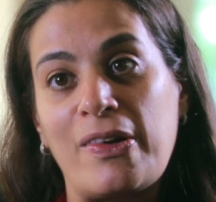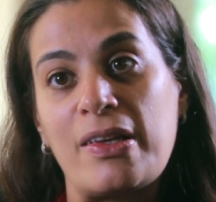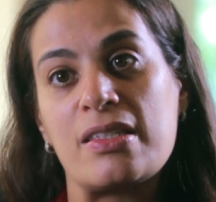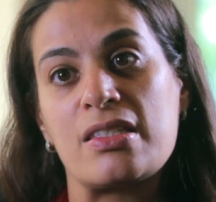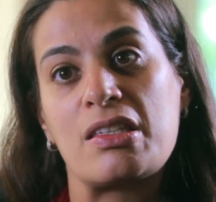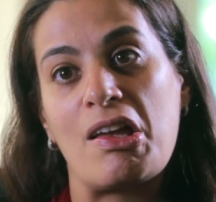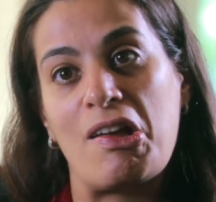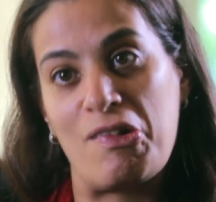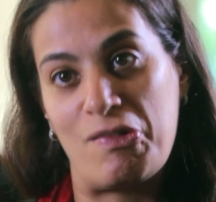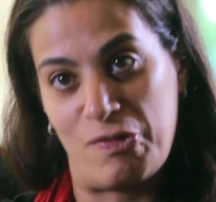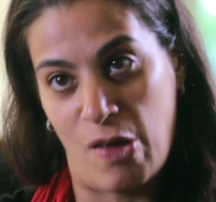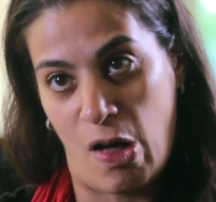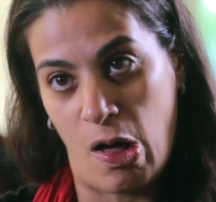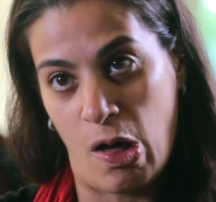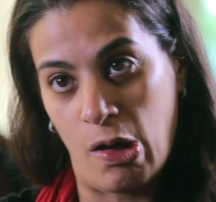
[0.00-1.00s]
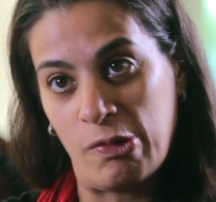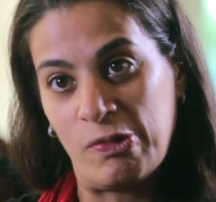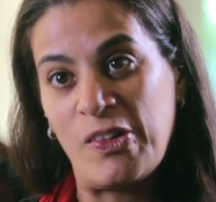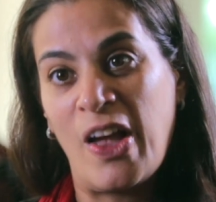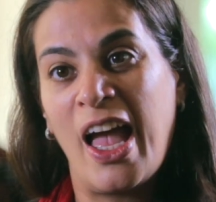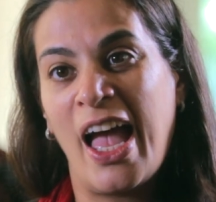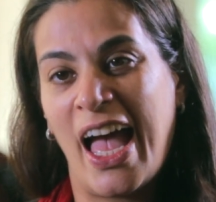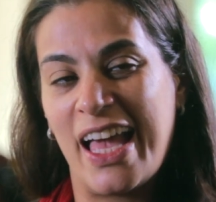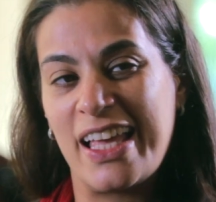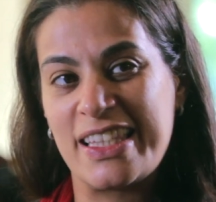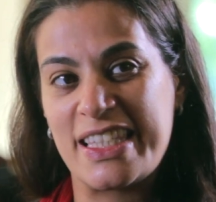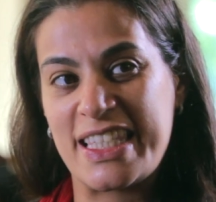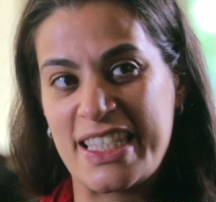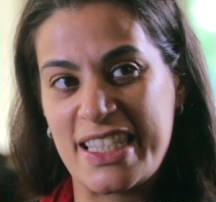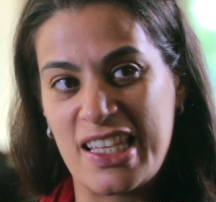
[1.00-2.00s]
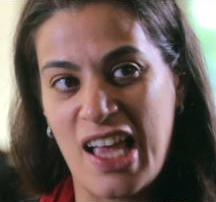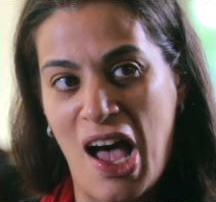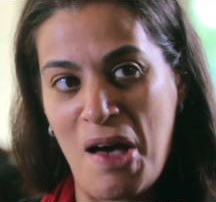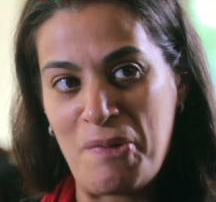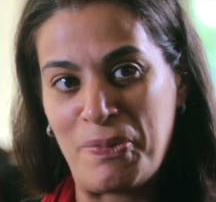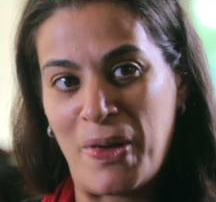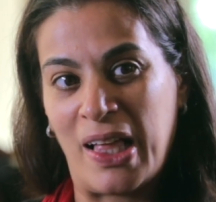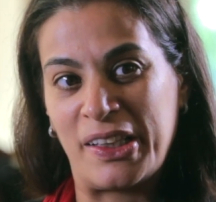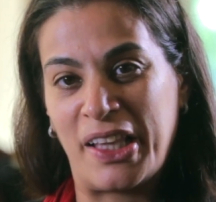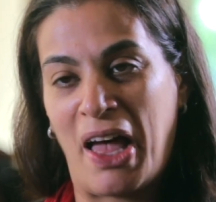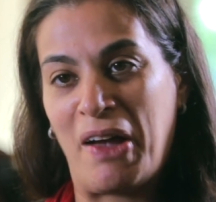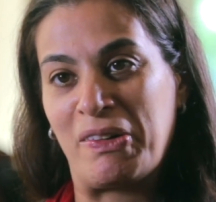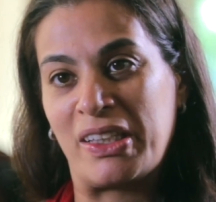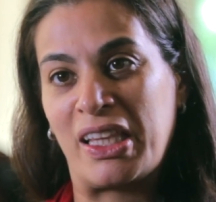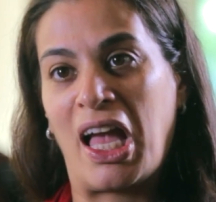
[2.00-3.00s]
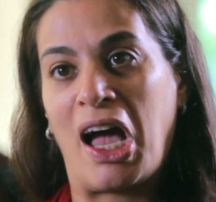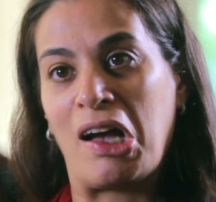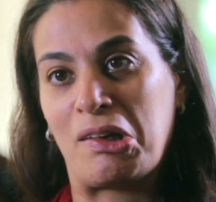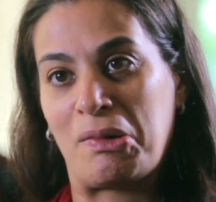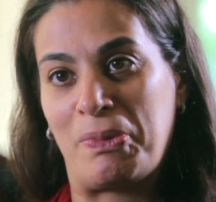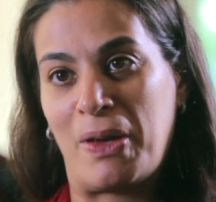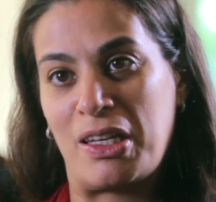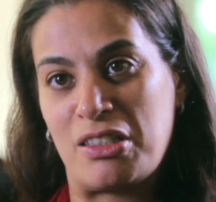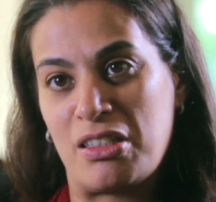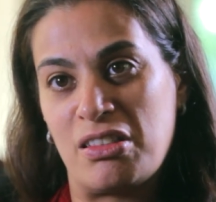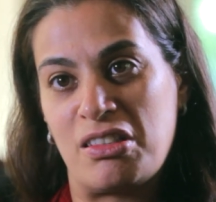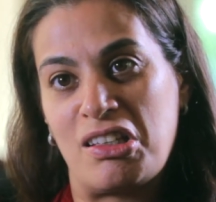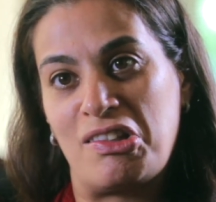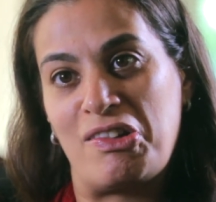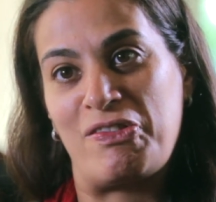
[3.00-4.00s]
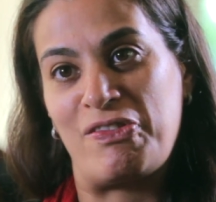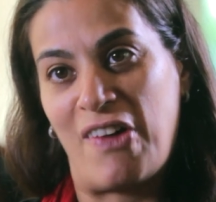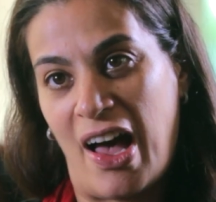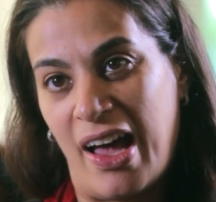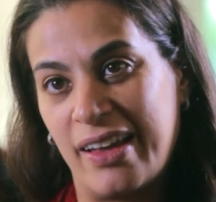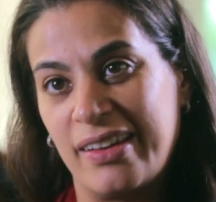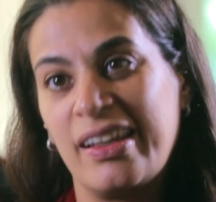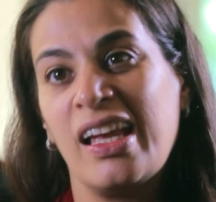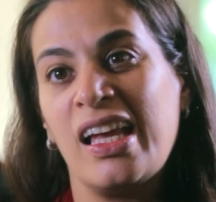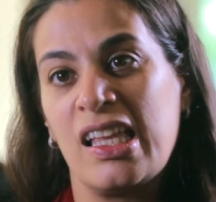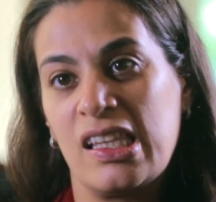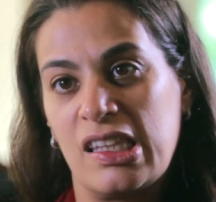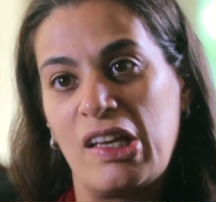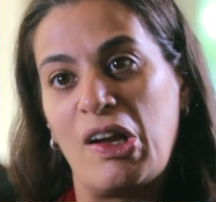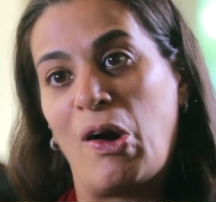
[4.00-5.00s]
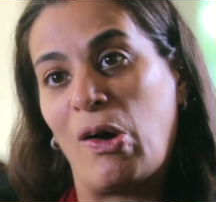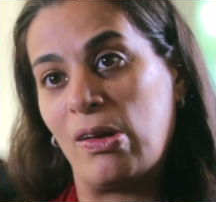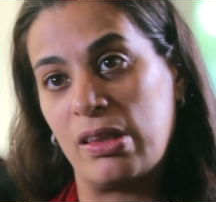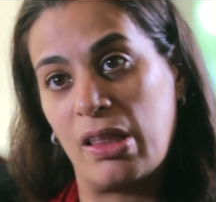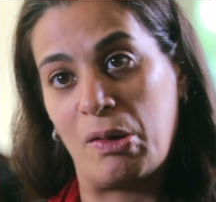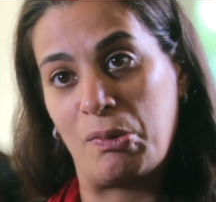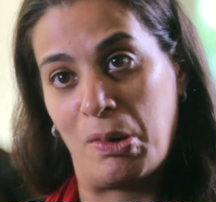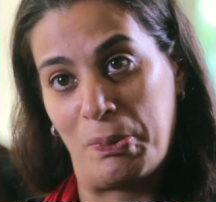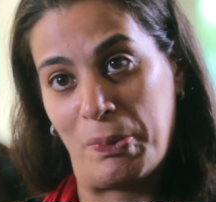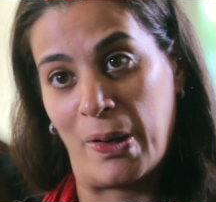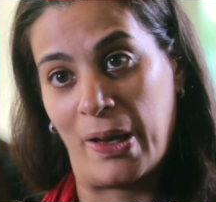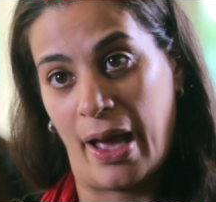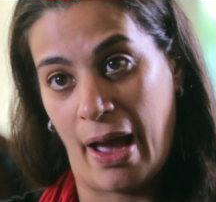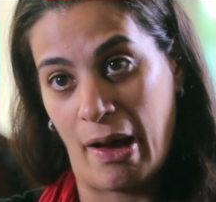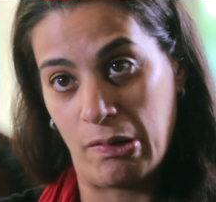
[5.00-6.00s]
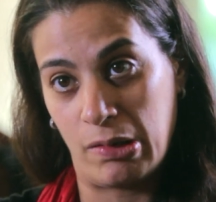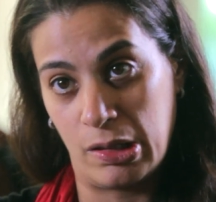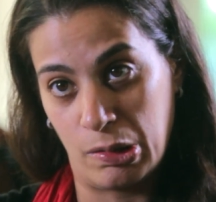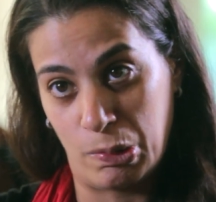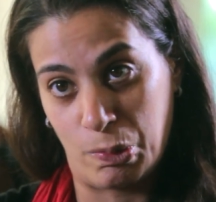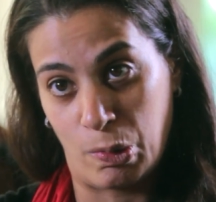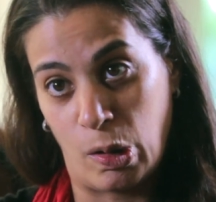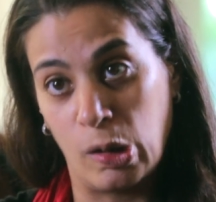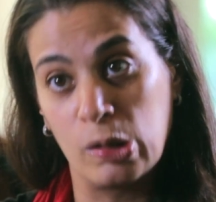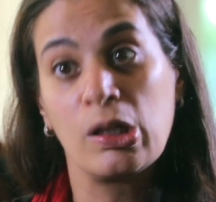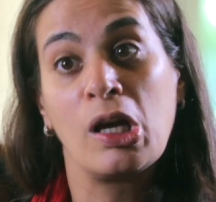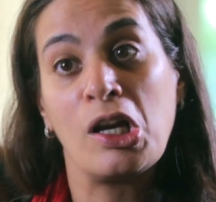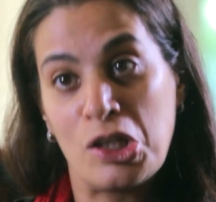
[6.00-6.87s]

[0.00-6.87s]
for us to evolve and stop allowing the occupation to define the art that we put out in the world.